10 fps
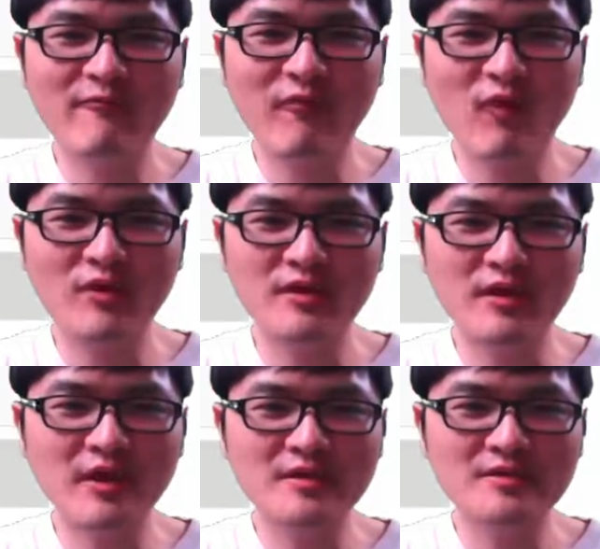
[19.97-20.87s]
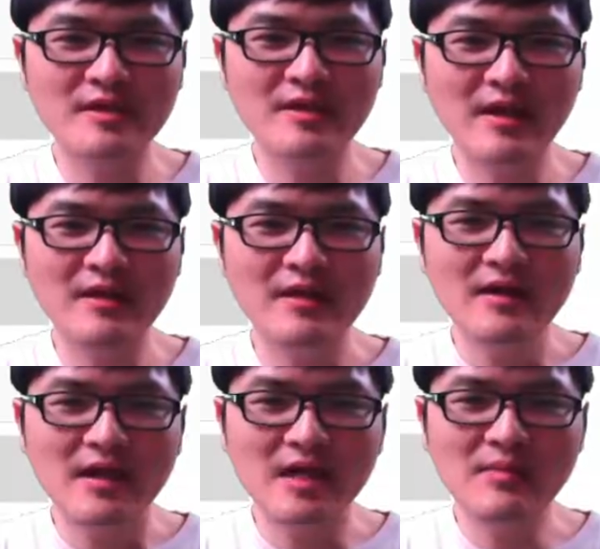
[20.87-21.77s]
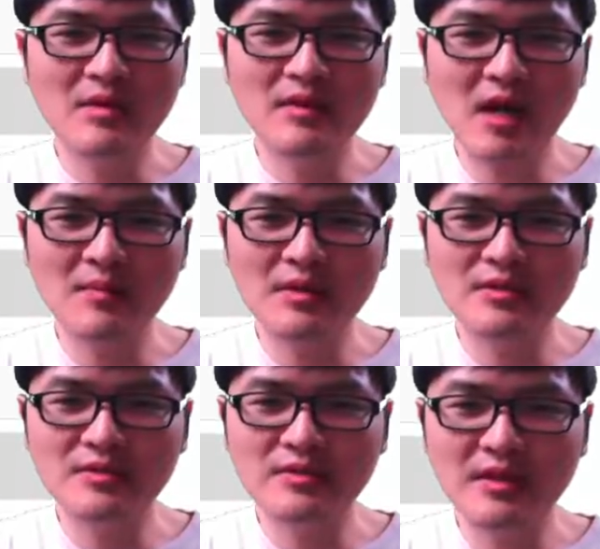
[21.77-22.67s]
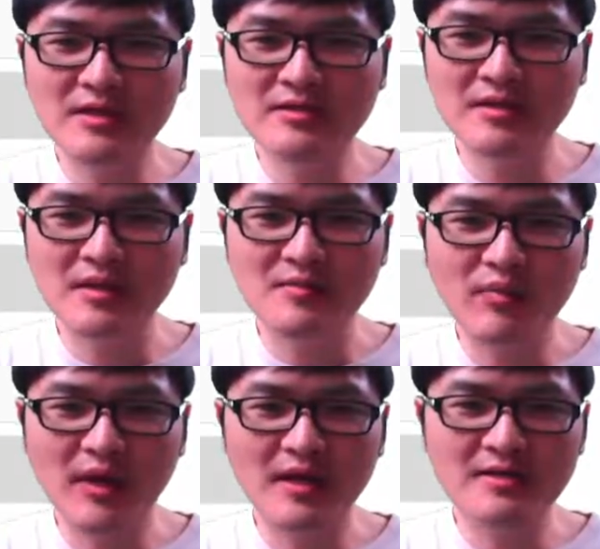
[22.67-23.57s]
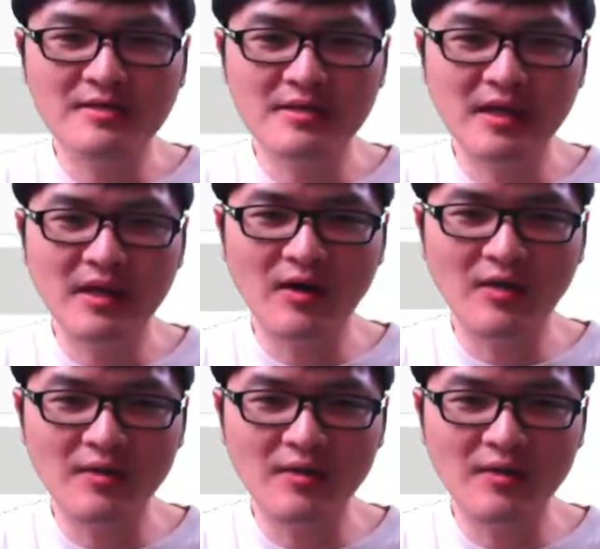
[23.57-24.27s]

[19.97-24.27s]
spam folder. You can see that email coming to this place.